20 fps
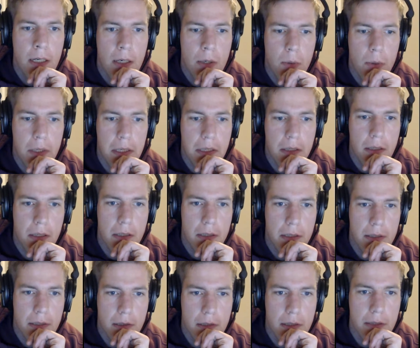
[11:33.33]
Want to click on the
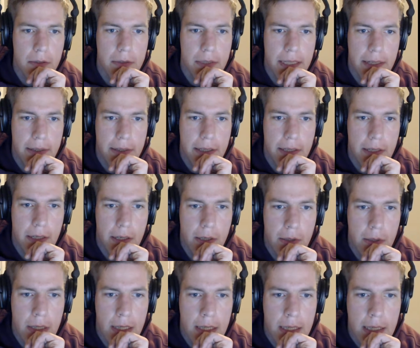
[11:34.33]
little down arrow,
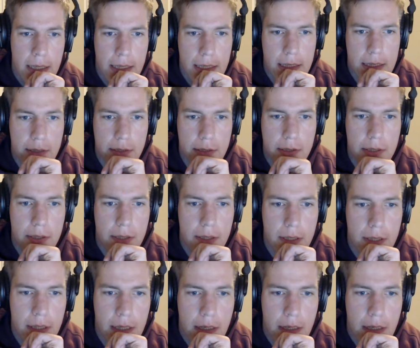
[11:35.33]
insert